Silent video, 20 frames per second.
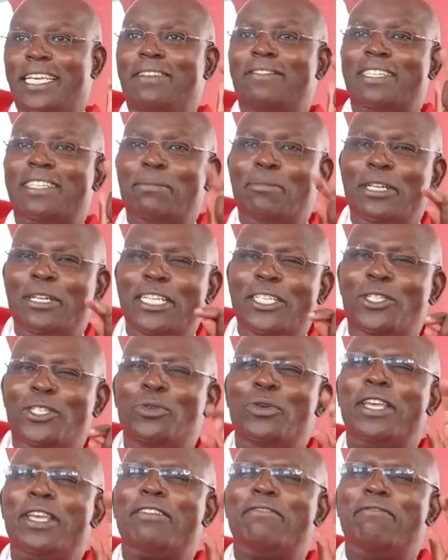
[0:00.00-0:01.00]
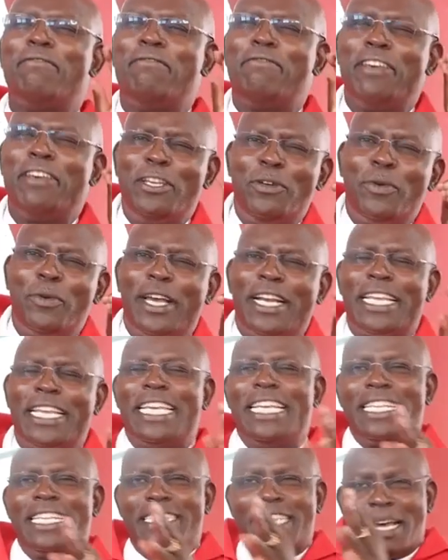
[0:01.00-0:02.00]
If somebody is doing very well
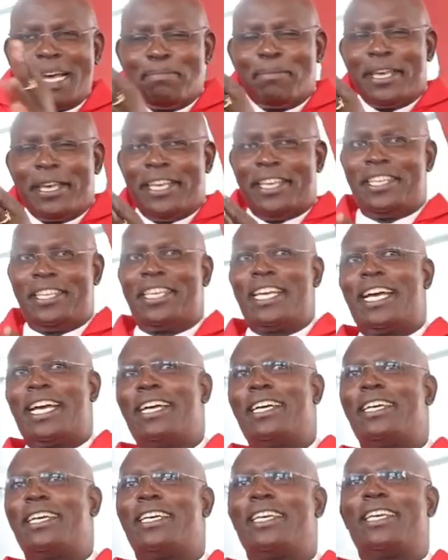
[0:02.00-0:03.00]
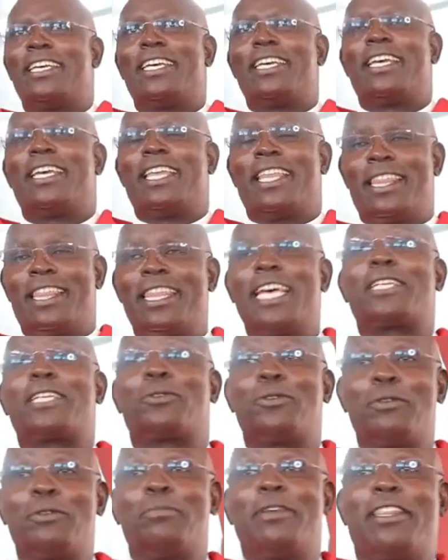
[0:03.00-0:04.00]
in some area,
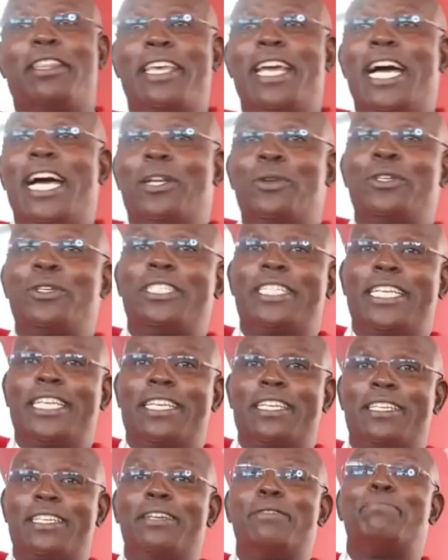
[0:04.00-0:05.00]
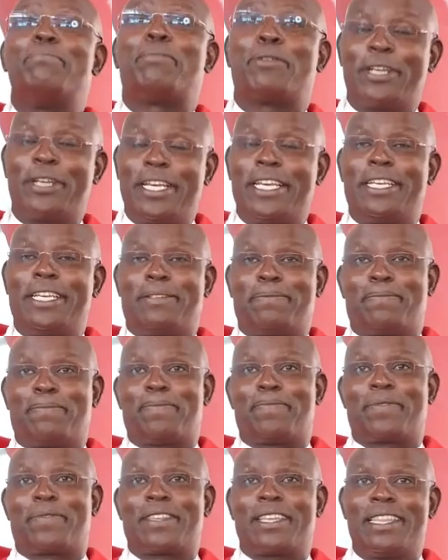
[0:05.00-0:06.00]
that could be their anointing. Pray
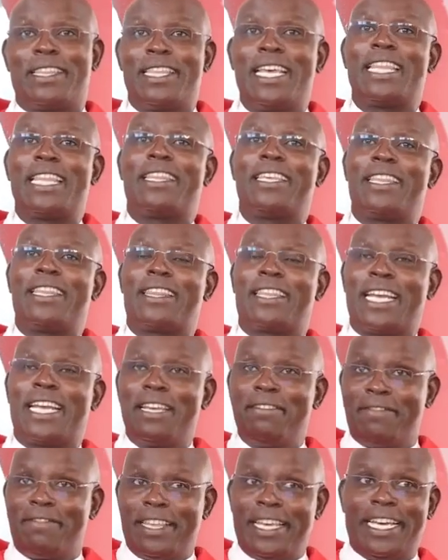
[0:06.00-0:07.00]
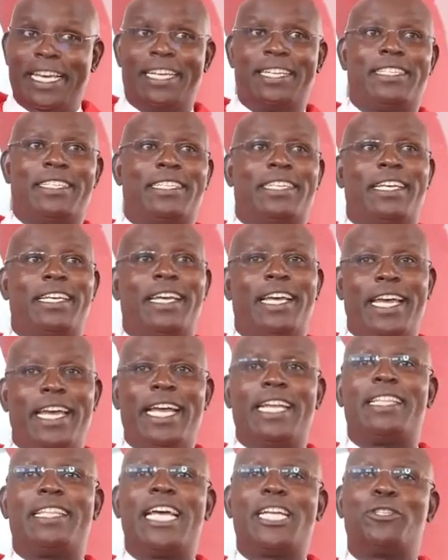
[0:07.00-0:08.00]
that they thrive there
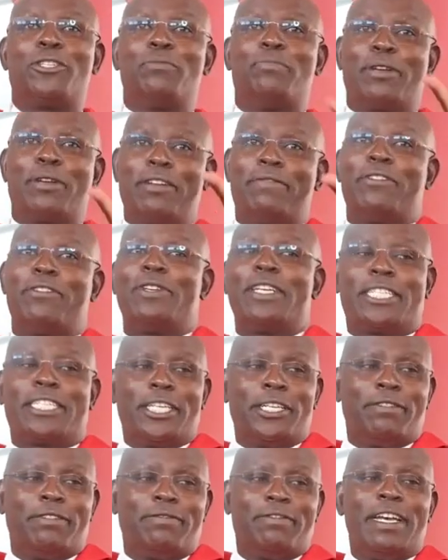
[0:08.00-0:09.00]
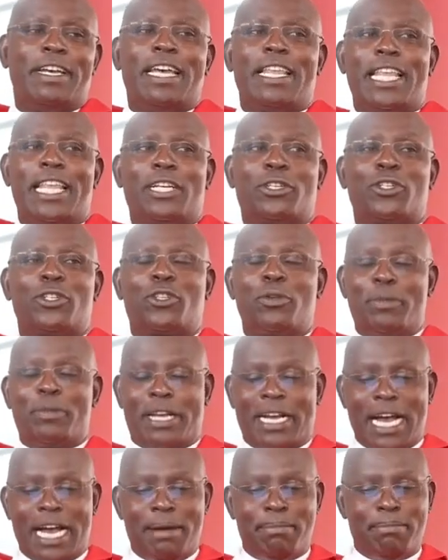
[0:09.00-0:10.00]
and that you pray for yourself that you also
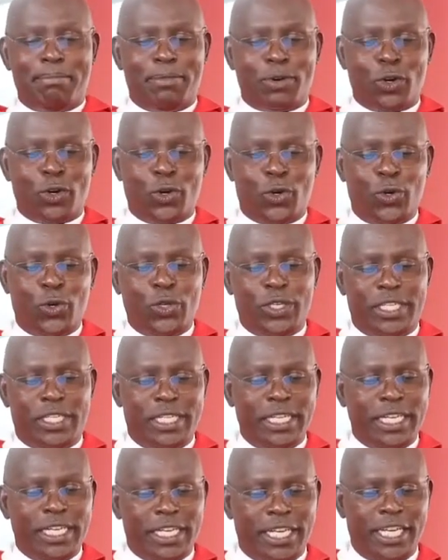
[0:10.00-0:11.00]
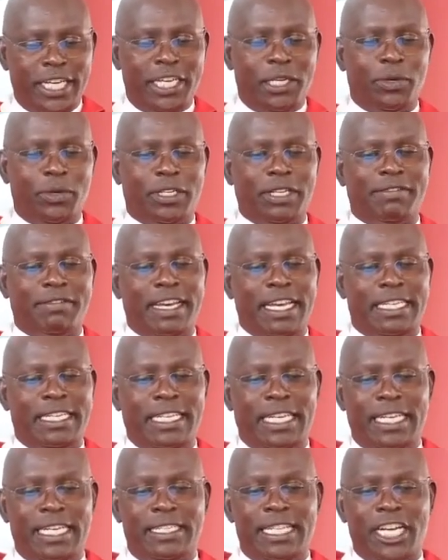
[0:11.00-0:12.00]
become good in whatever
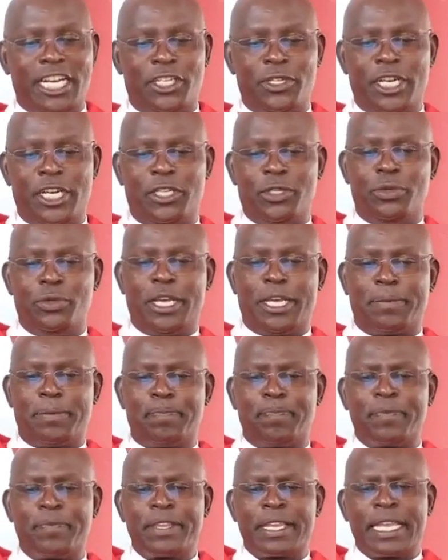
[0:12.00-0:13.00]
it is that you're doing.